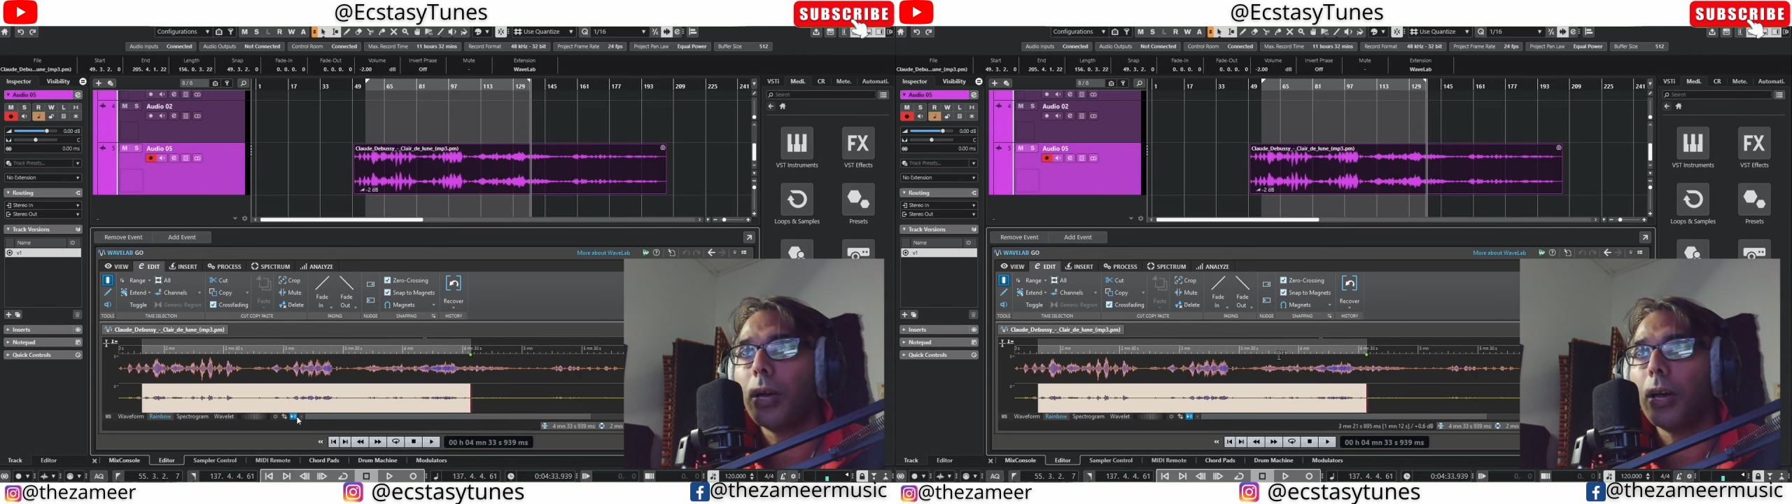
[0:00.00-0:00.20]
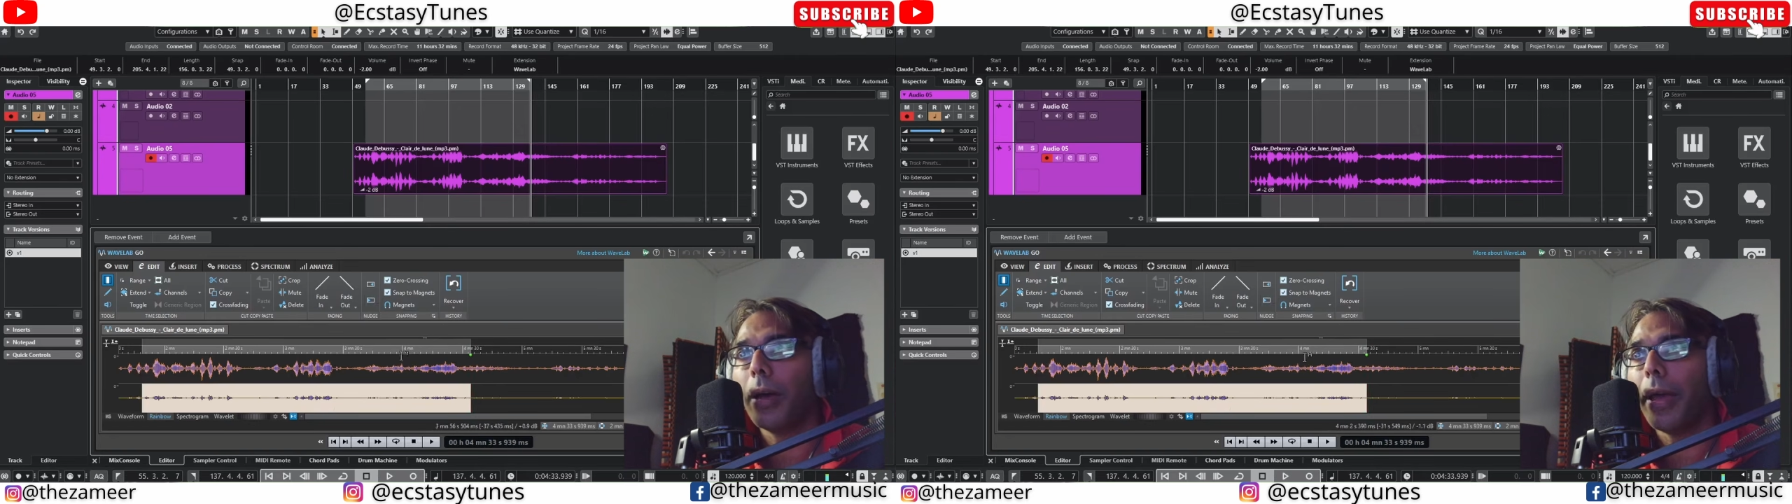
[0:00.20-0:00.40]

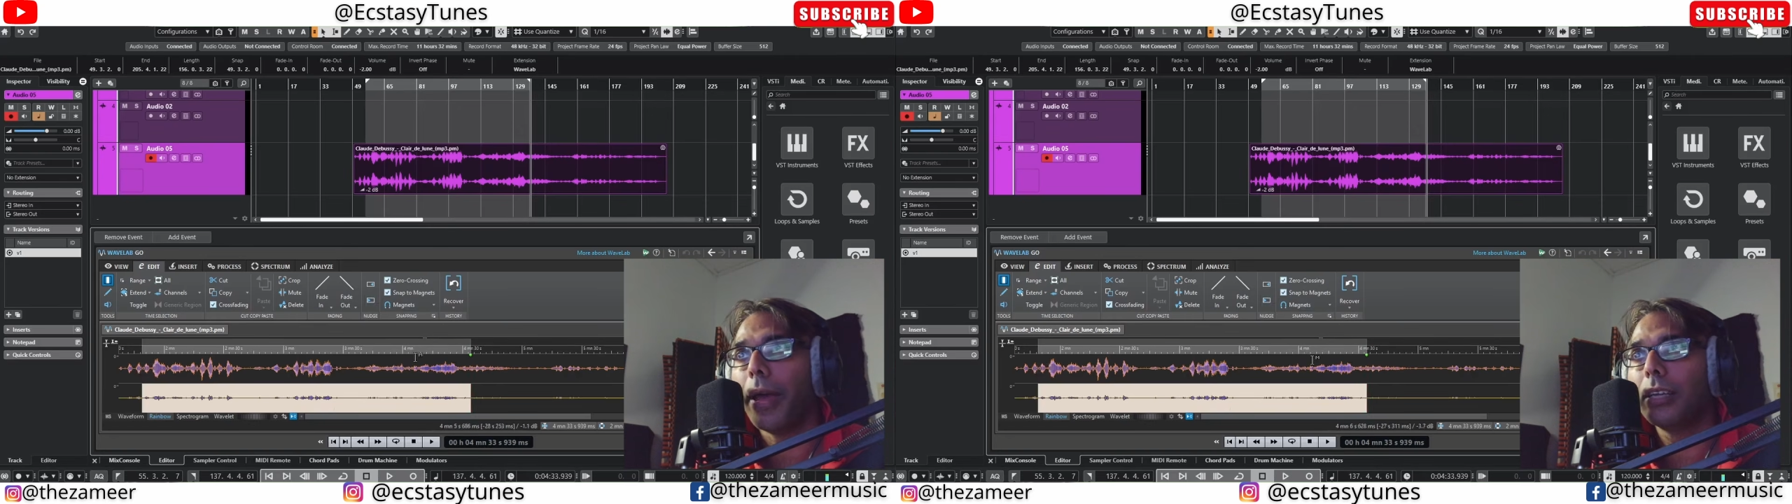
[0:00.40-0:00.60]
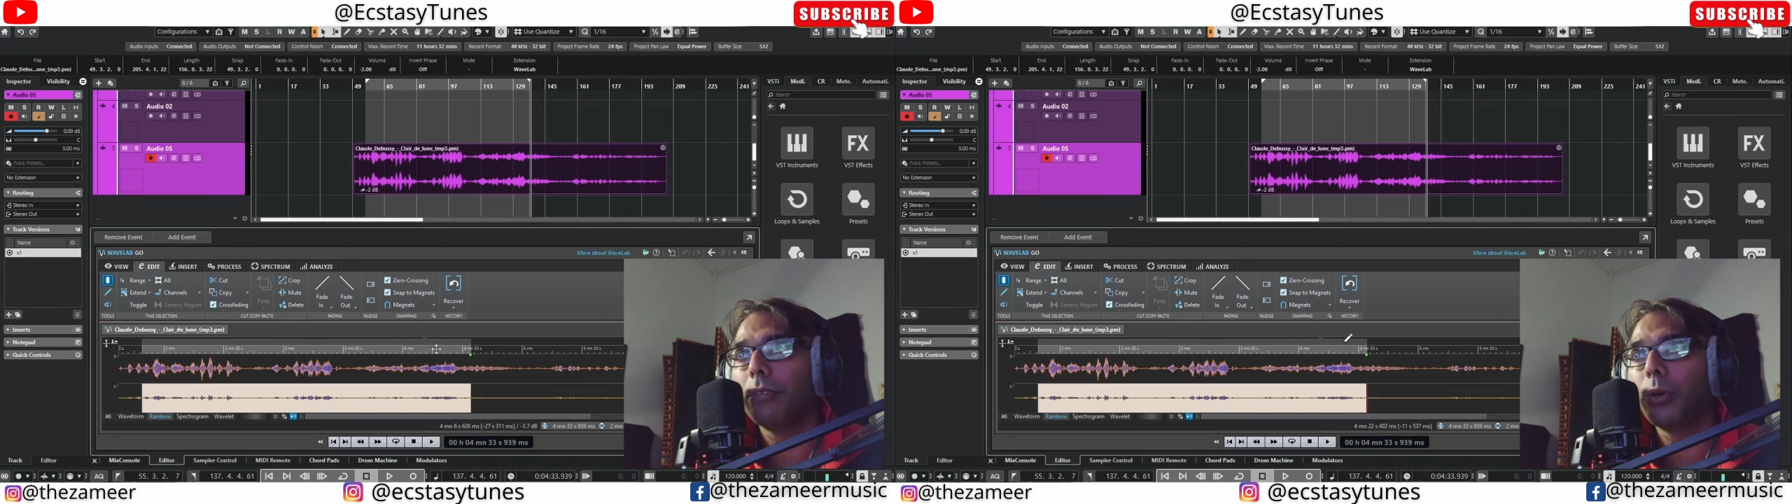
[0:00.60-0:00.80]

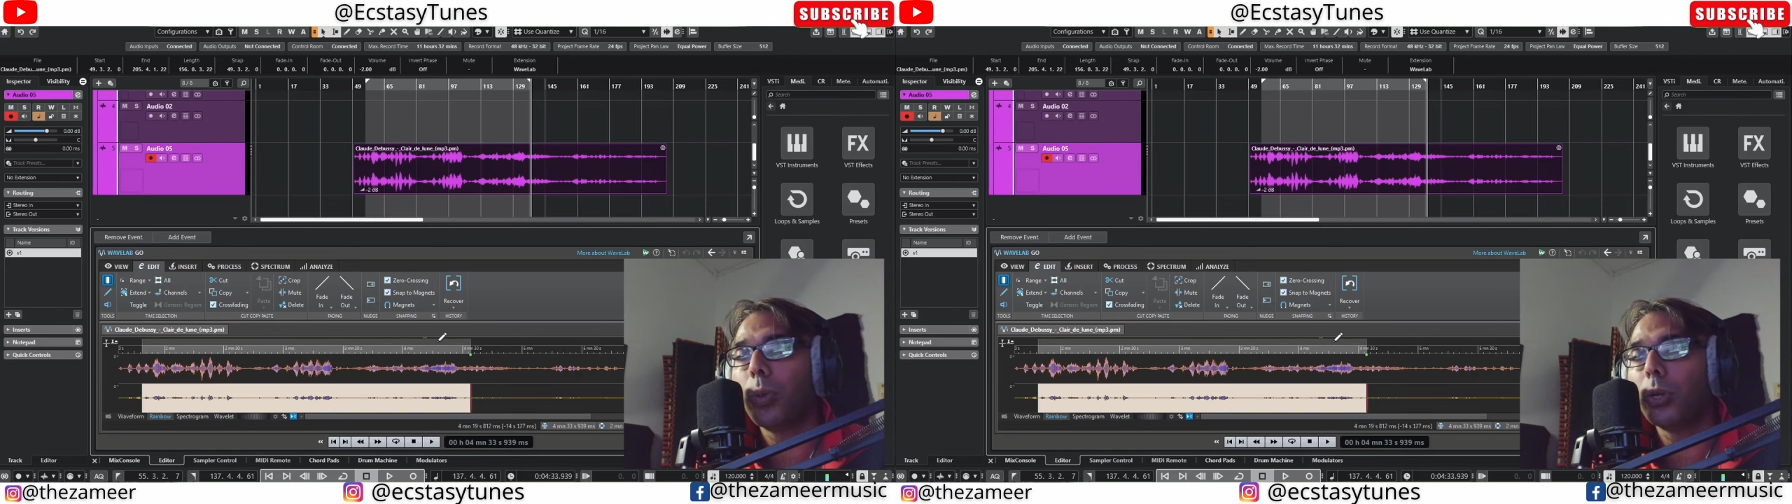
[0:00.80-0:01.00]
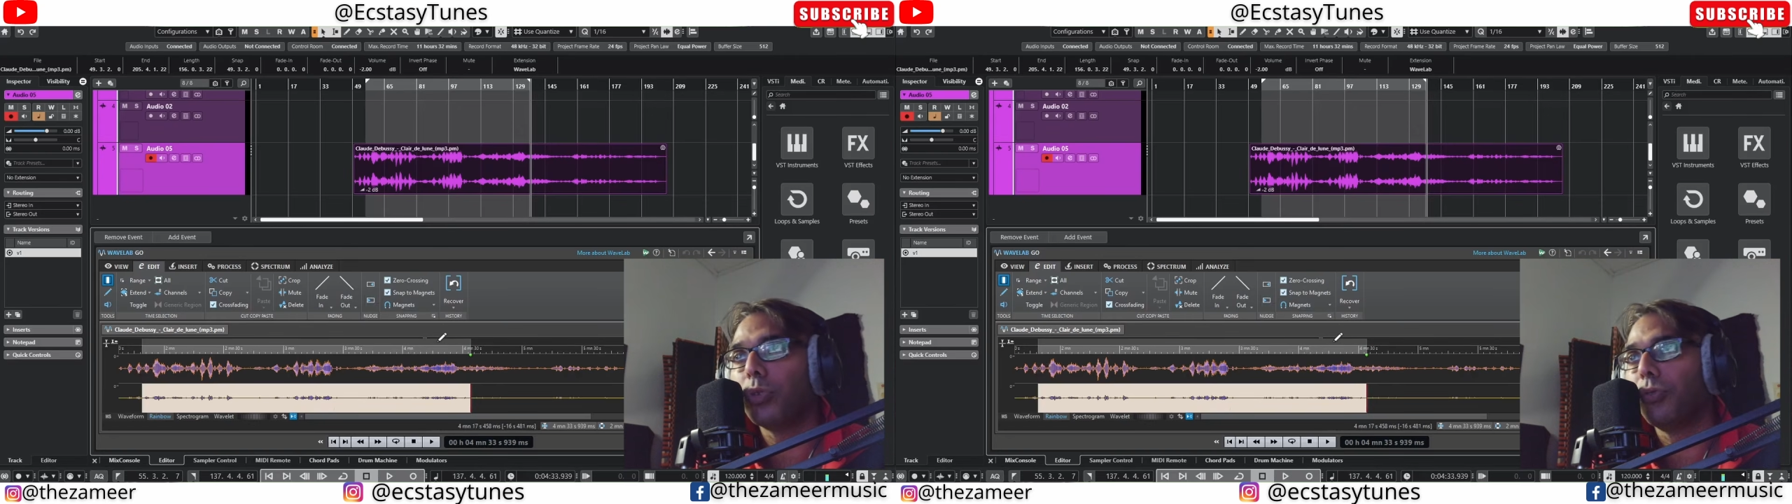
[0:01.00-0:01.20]
And if you
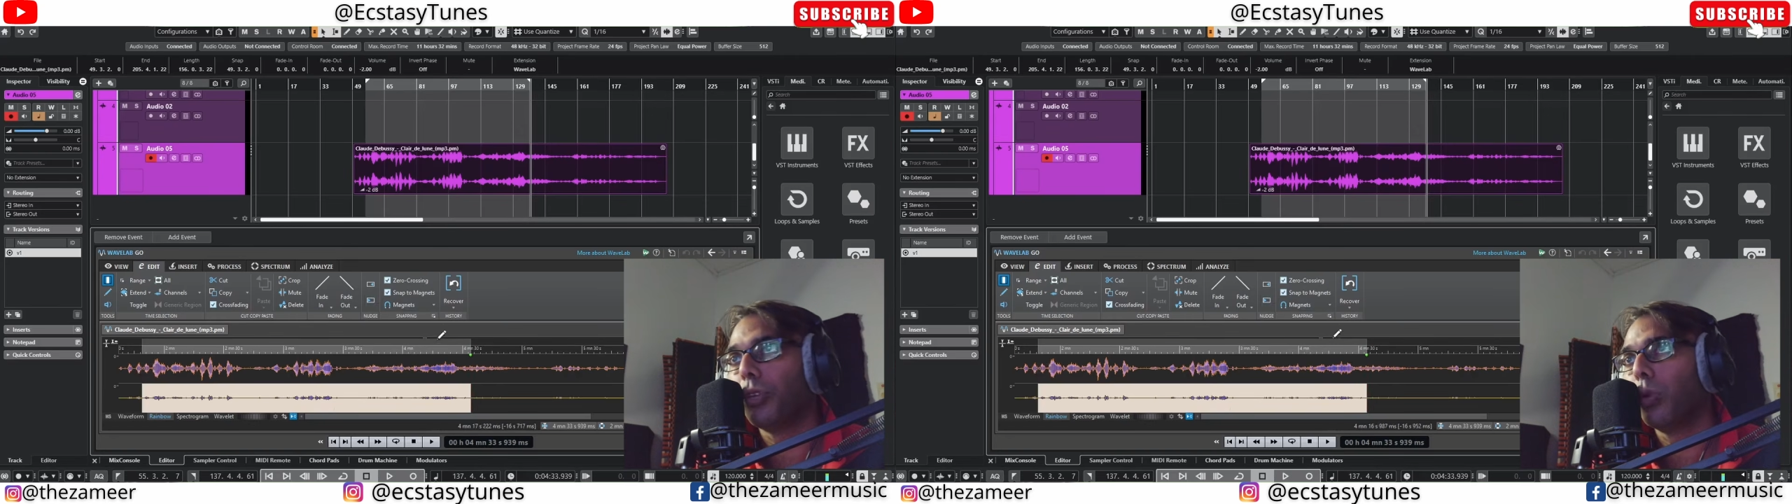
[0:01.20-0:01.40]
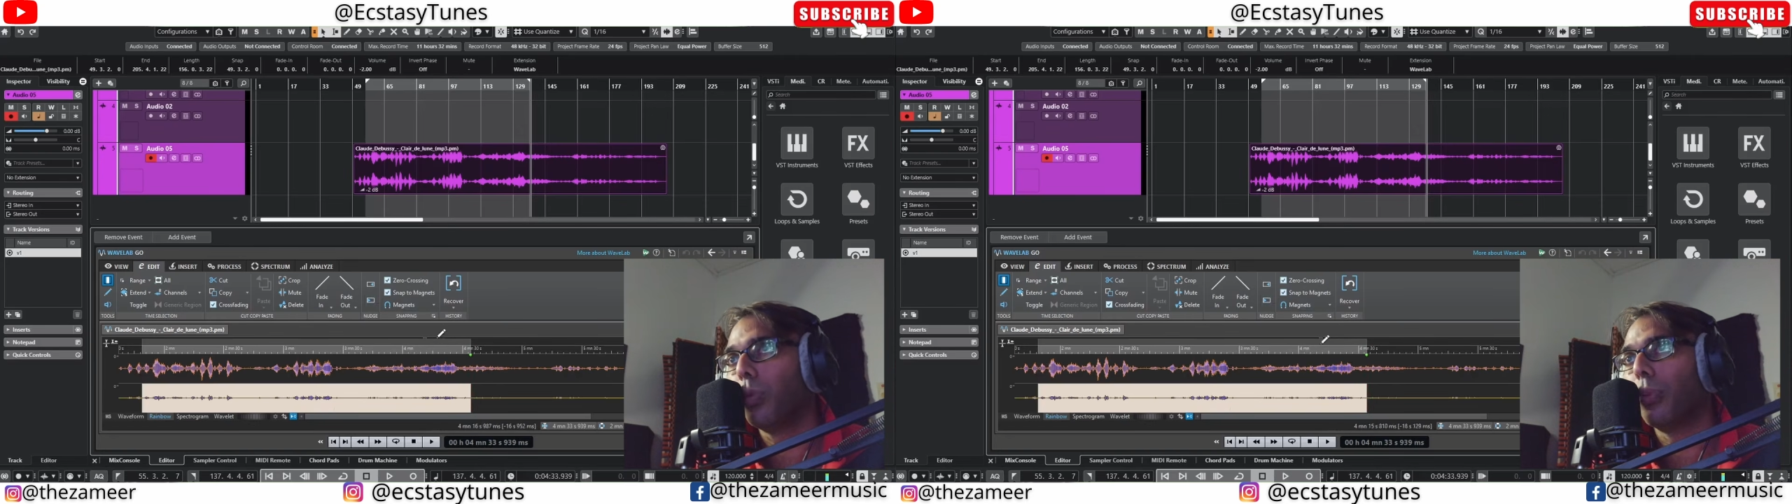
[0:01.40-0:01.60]
want to
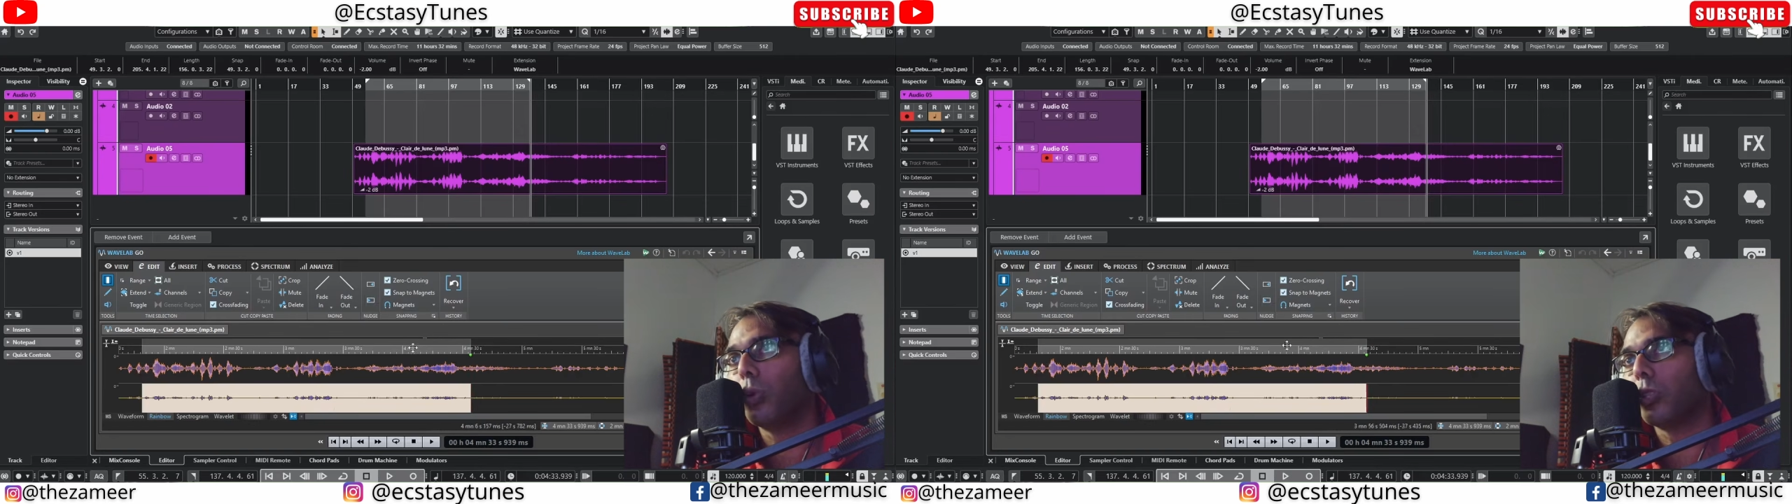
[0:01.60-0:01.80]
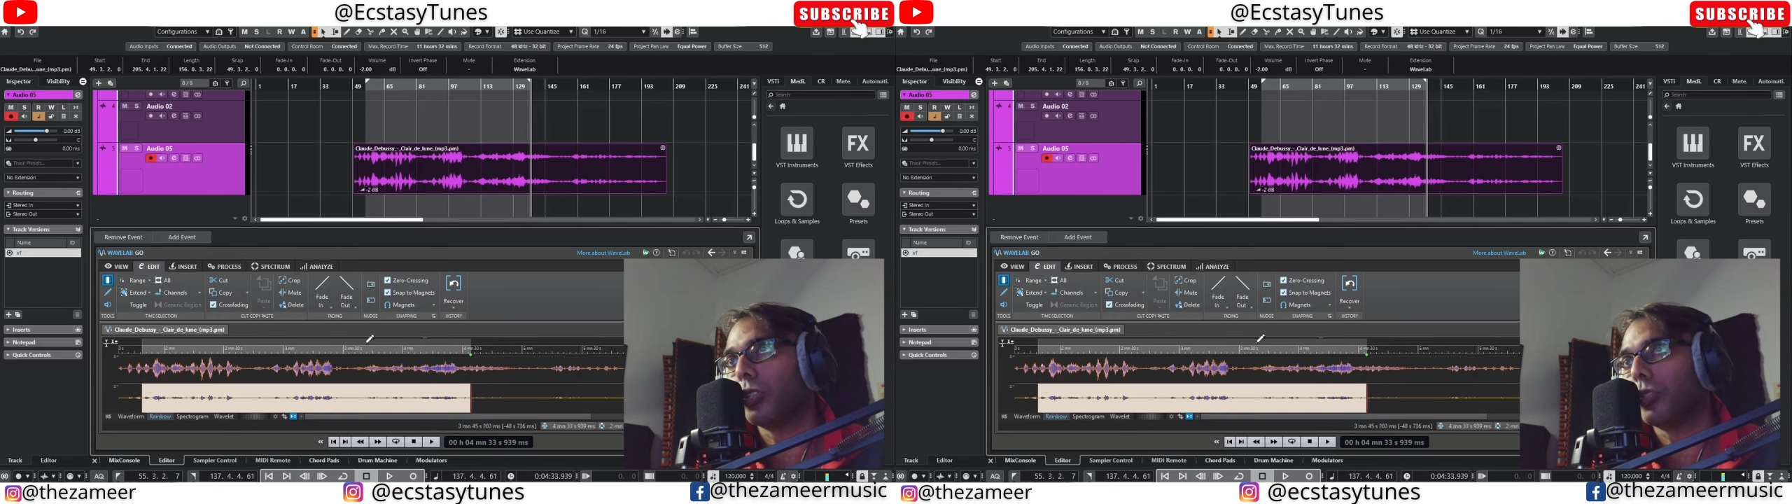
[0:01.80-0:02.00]
view both the